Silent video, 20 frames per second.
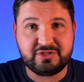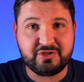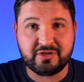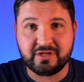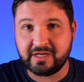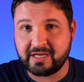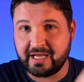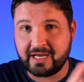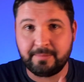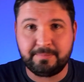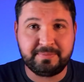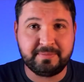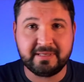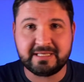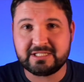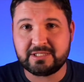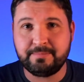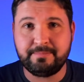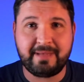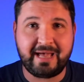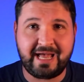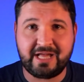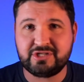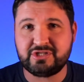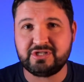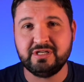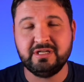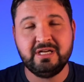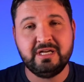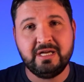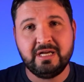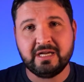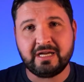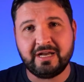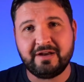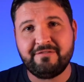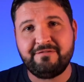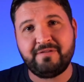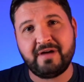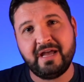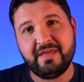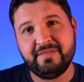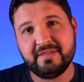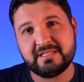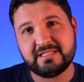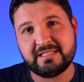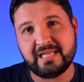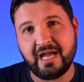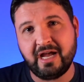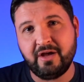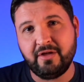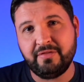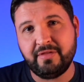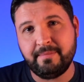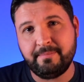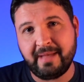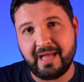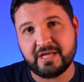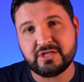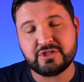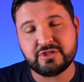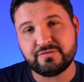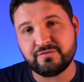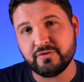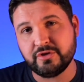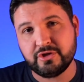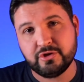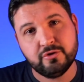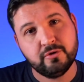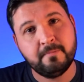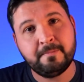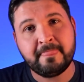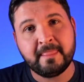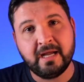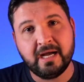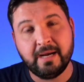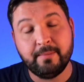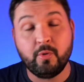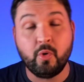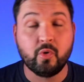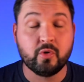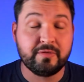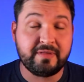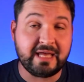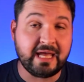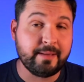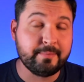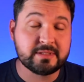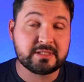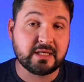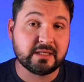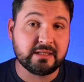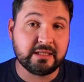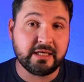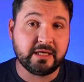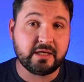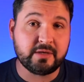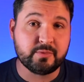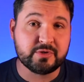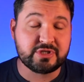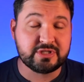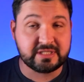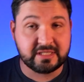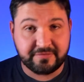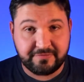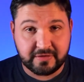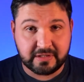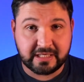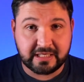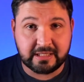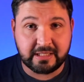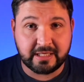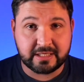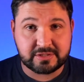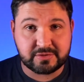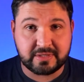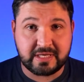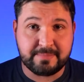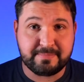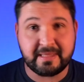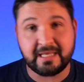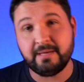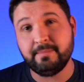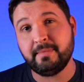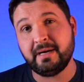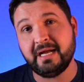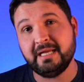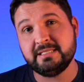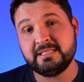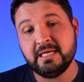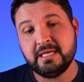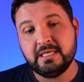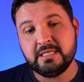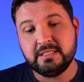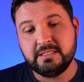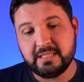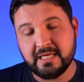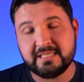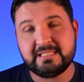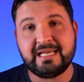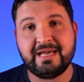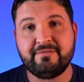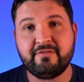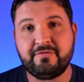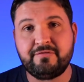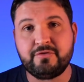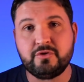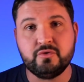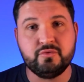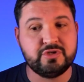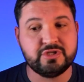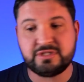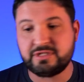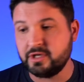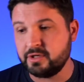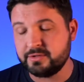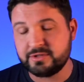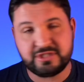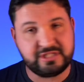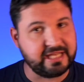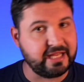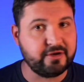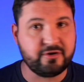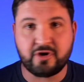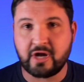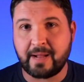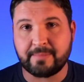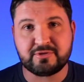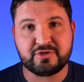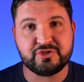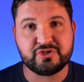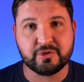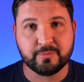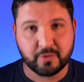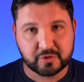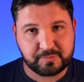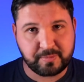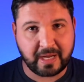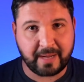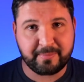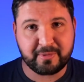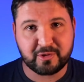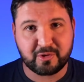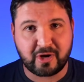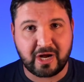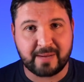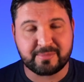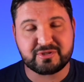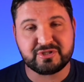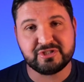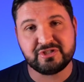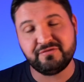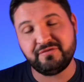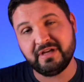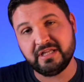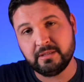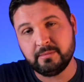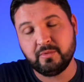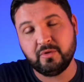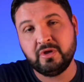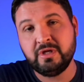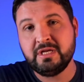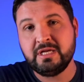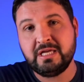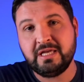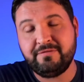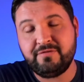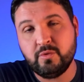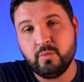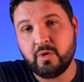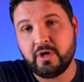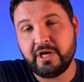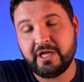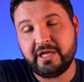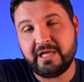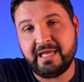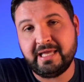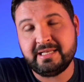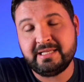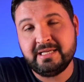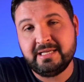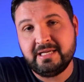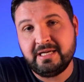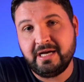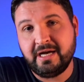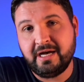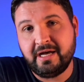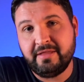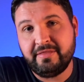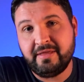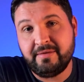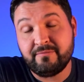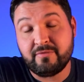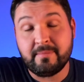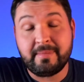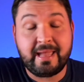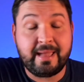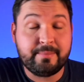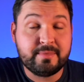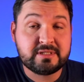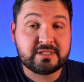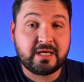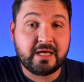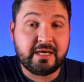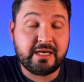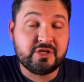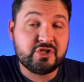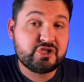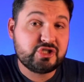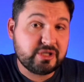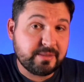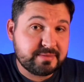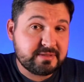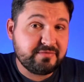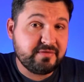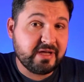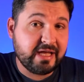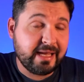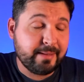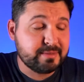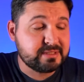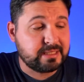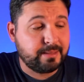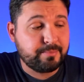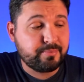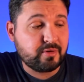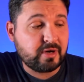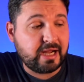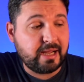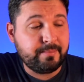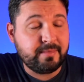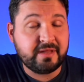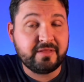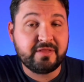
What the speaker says: You can kind of mix and match and kind of find the style that matches for you. Or the Amazon link, which is an affiliate link, so keep that in mind, does have a few just their standard options, their most popular options available if you want to get them from Amazon and shipped via Amazon Prime.